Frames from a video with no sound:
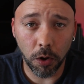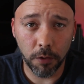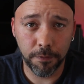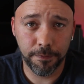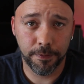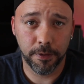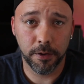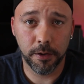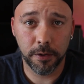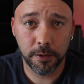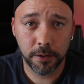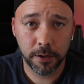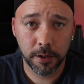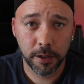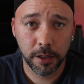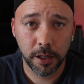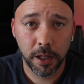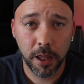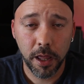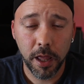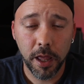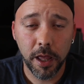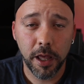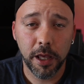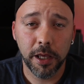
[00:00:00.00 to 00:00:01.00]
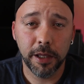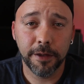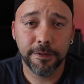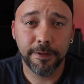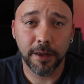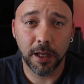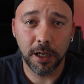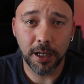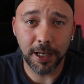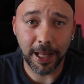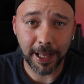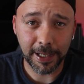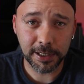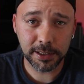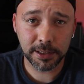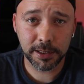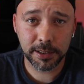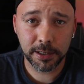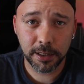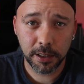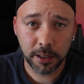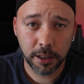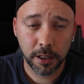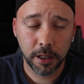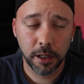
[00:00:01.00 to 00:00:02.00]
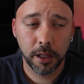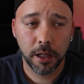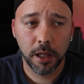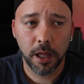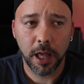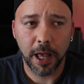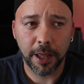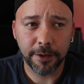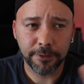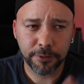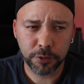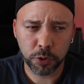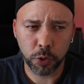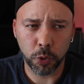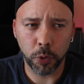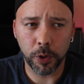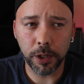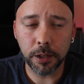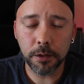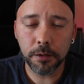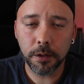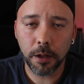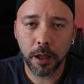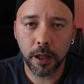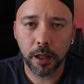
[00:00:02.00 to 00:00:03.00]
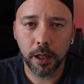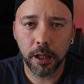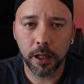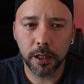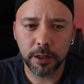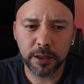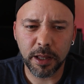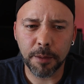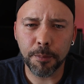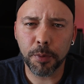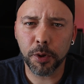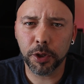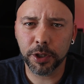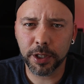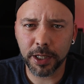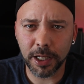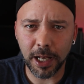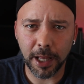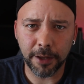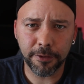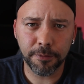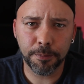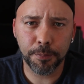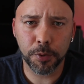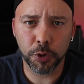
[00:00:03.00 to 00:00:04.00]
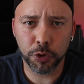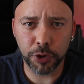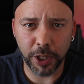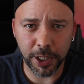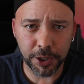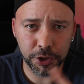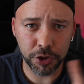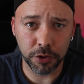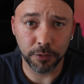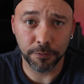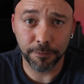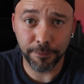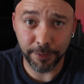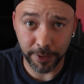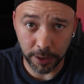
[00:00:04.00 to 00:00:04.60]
offer is a lens and screen tempered glass protection